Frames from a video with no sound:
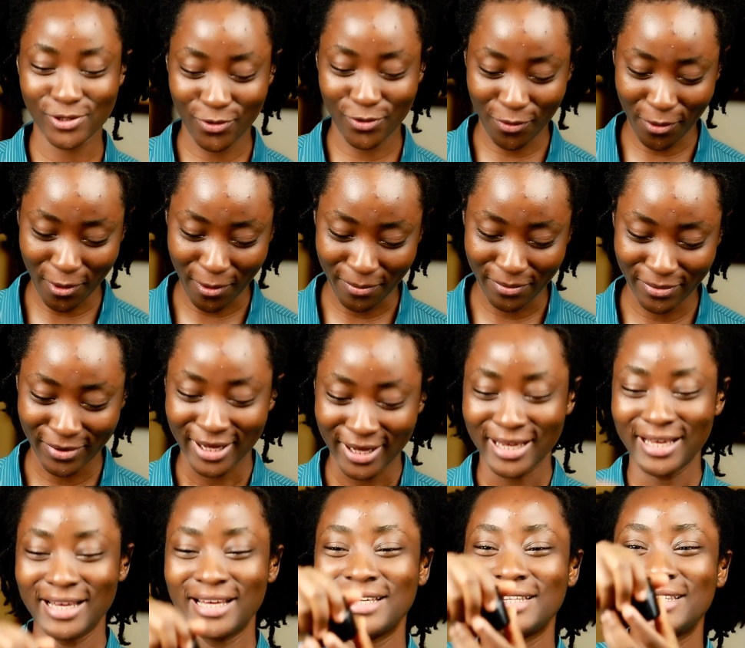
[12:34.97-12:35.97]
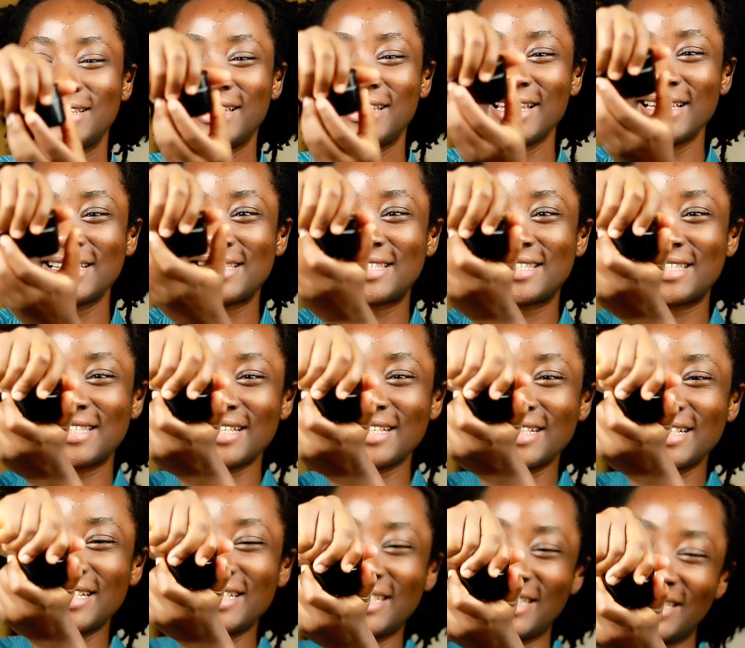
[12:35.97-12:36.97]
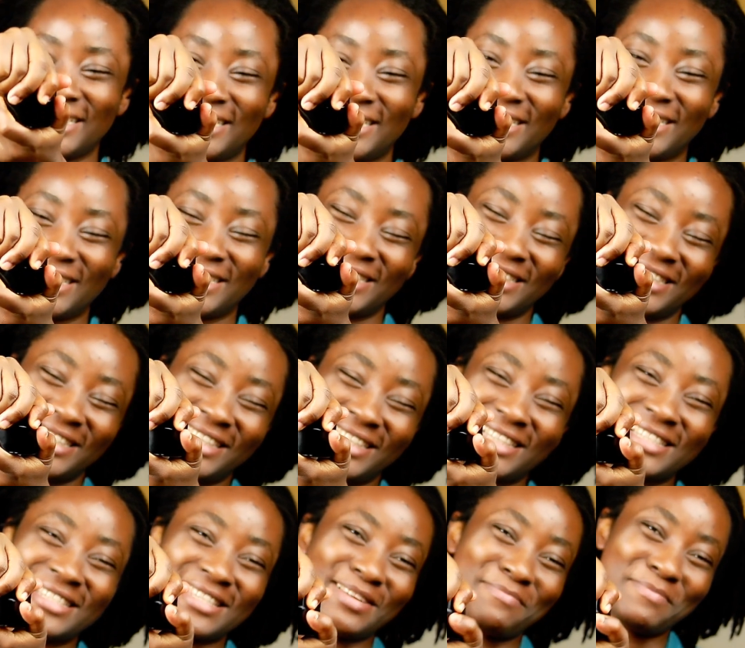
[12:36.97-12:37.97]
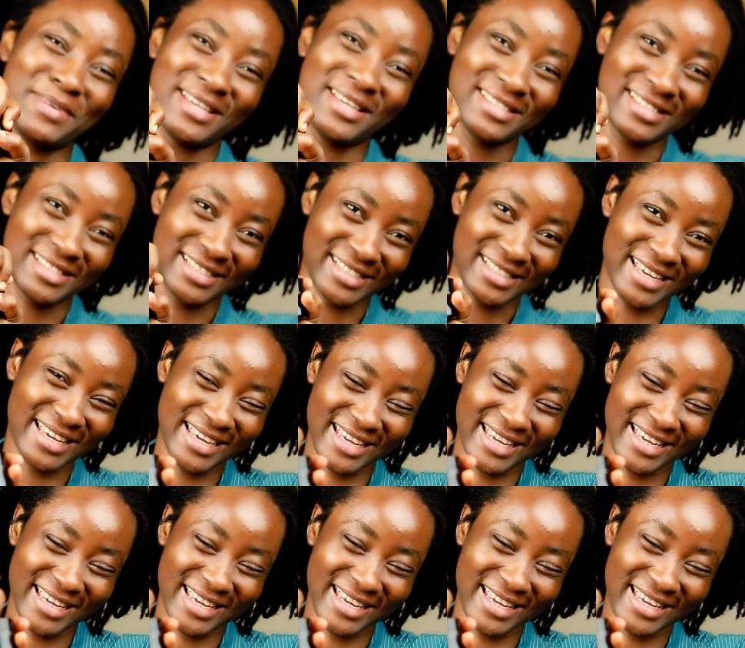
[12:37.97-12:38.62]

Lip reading: the scrub. This is amazing.